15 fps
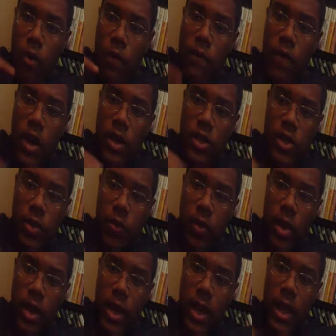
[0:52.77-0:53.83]
will
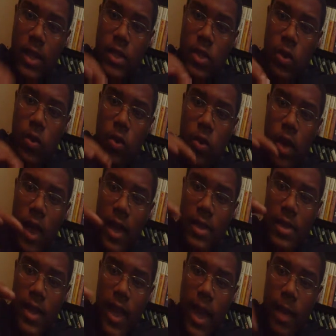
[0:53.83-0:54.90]
function with it as soon
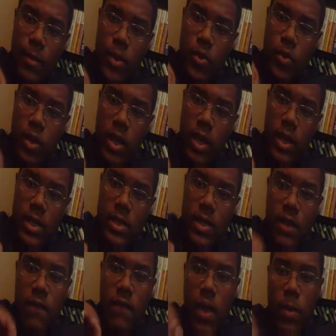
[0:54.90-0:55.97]
as the game is
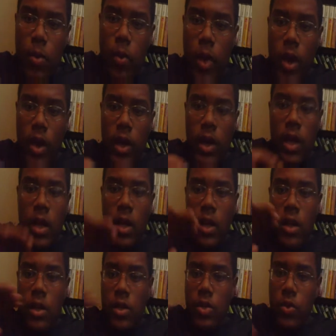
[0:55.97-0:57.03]
released February
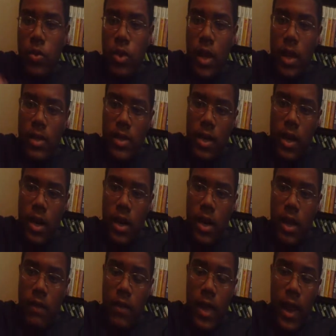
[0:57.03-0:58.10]

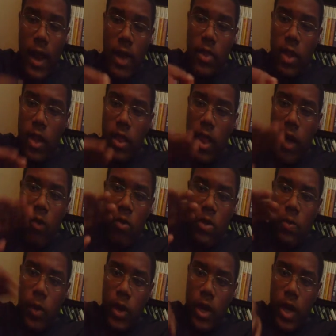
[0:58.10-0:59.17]
2011, and I thought that
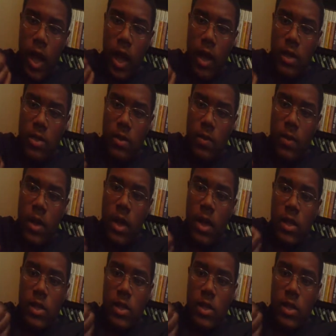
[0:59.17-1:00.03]
was pretty awesome.